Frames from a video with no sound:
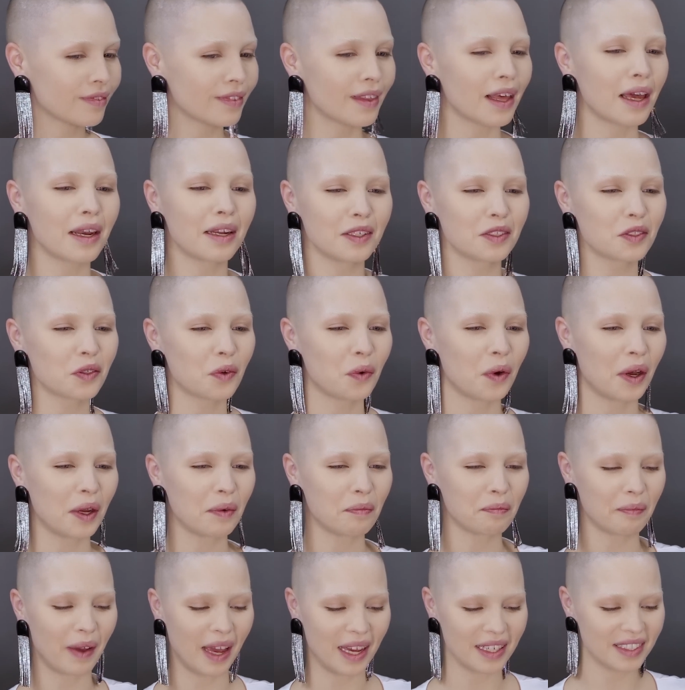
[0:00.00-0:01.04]
That is
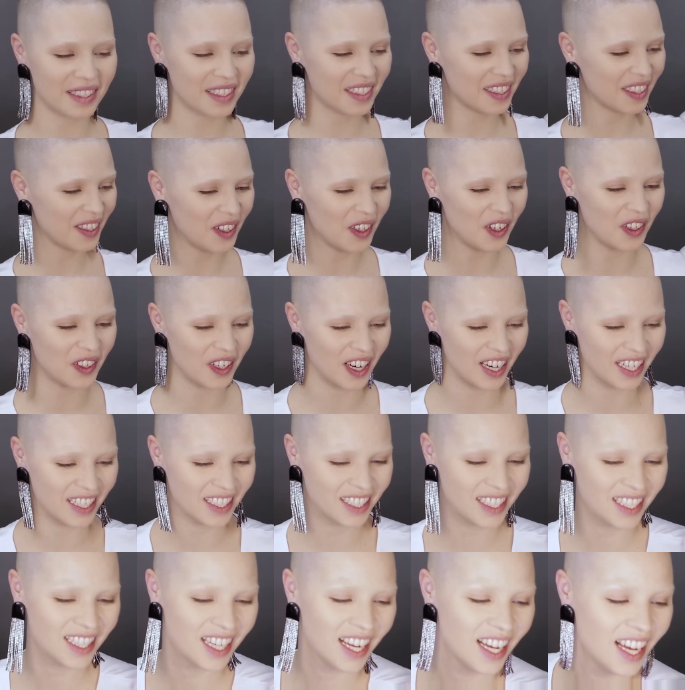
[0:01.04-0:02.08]
quite mad.
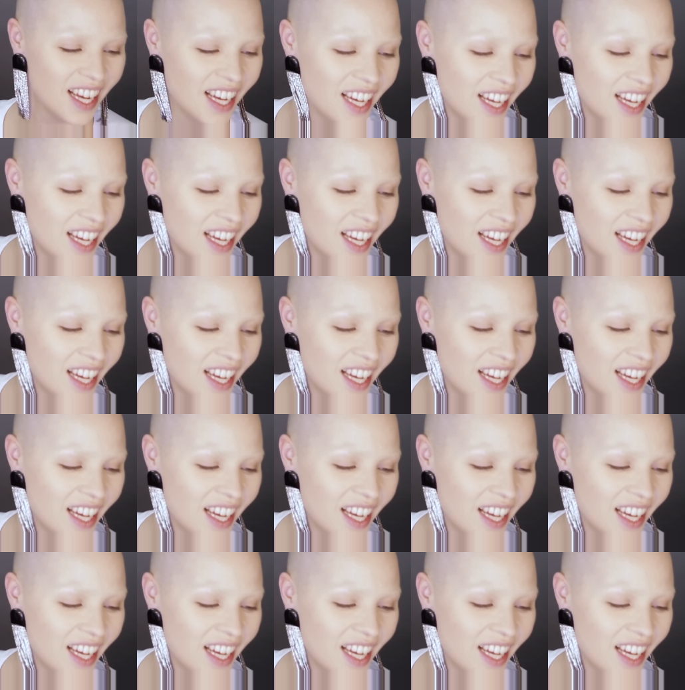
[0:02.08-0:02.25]
Alright.